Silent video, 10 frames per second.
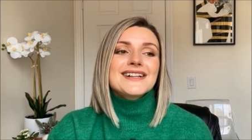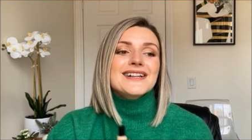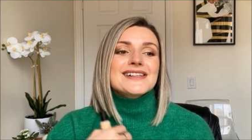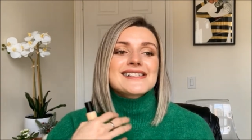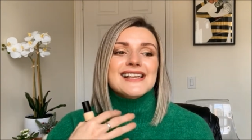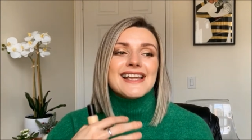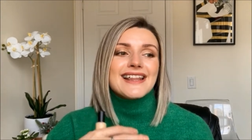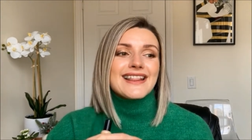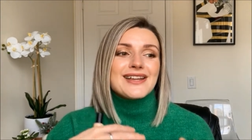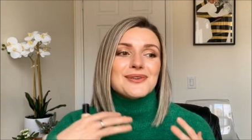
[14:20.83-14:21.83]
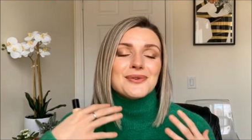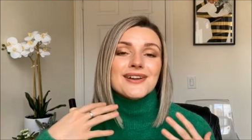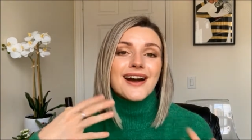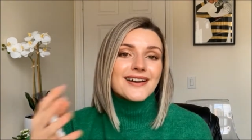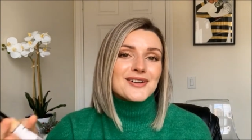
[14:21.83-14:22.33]
saying that you
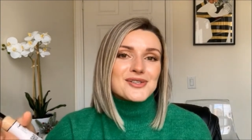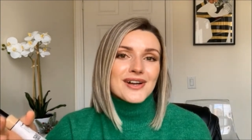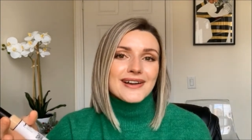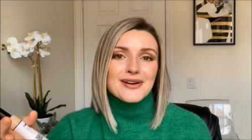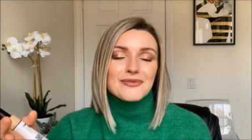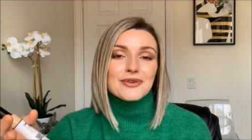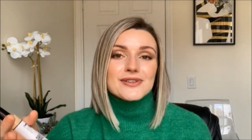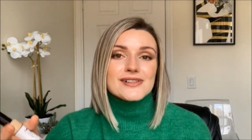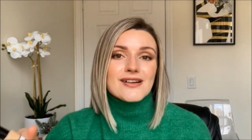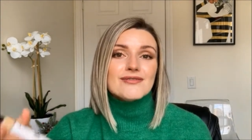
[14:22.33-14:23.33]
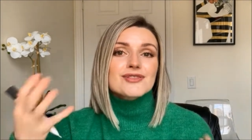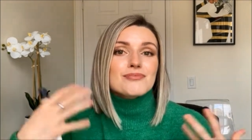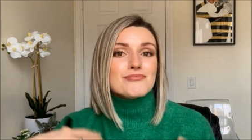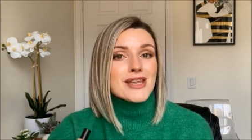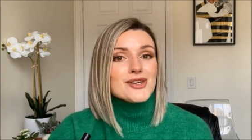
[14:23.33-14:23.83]
gotta try it out for yourself to
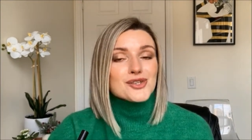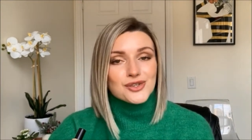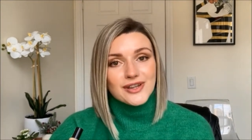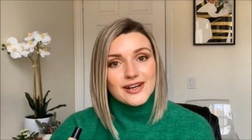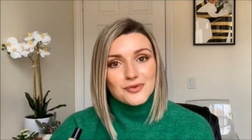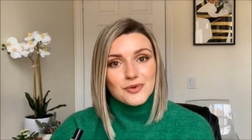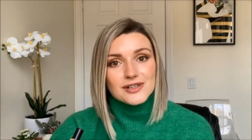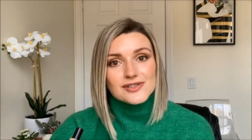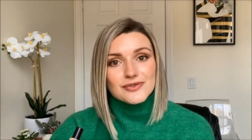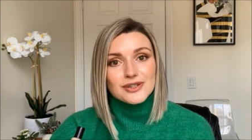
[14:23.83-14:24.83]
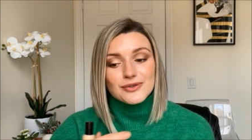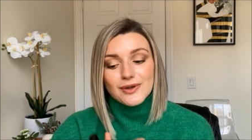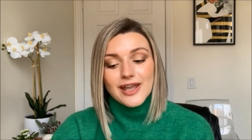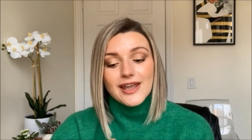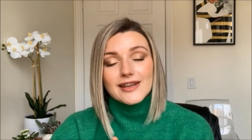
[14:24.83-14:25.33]
make sure that it works for you.
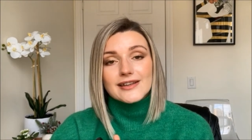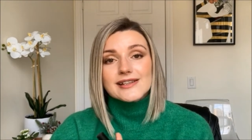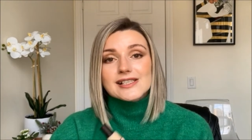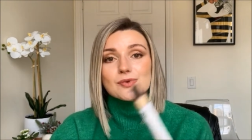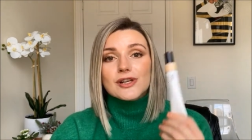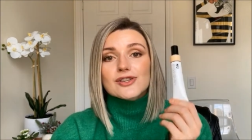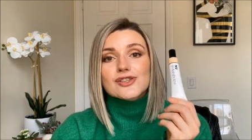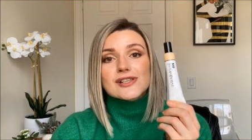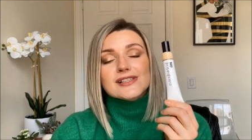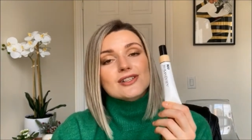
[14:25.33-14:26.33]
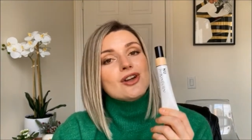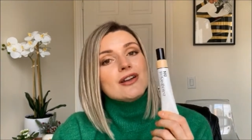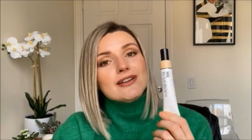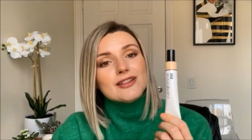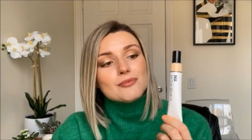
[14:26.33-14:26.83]
And this one just did not
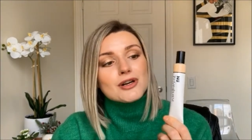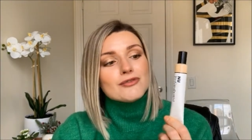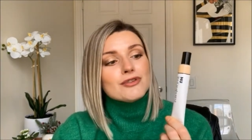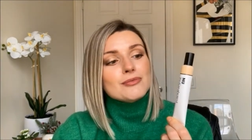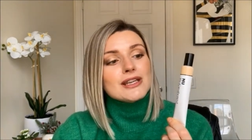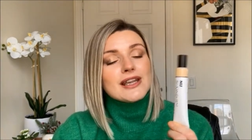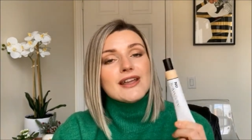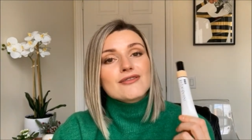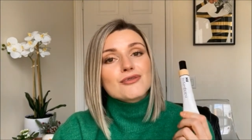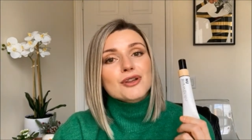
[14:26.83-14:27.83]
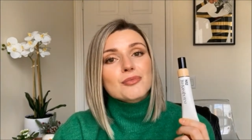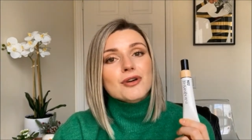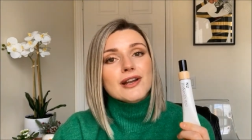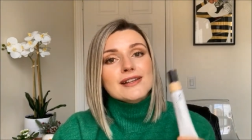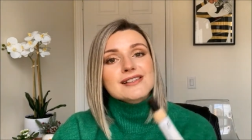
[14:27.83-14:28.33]
hit the mark for me. And for the
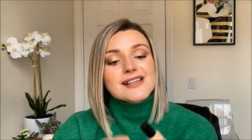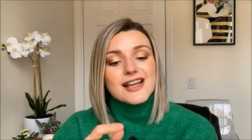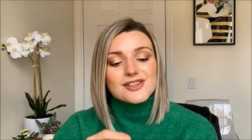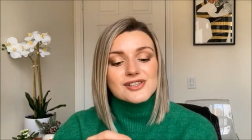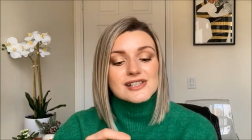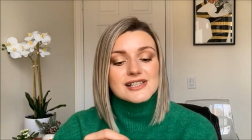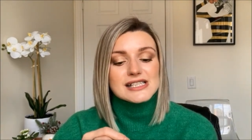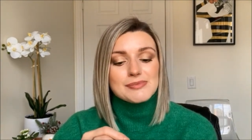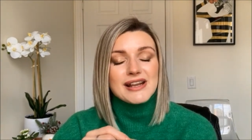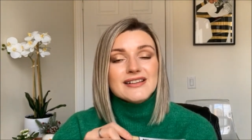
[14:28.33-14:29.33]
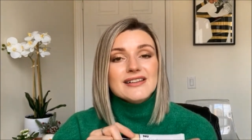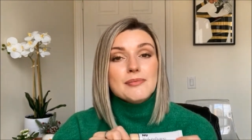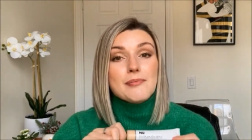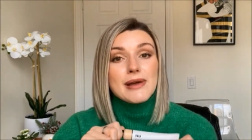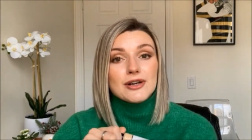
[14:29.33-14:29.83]
price, I just expected
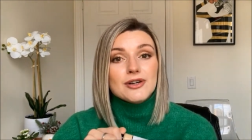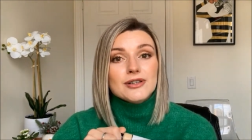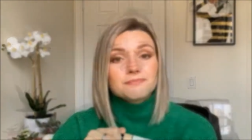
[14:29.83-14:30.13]
better.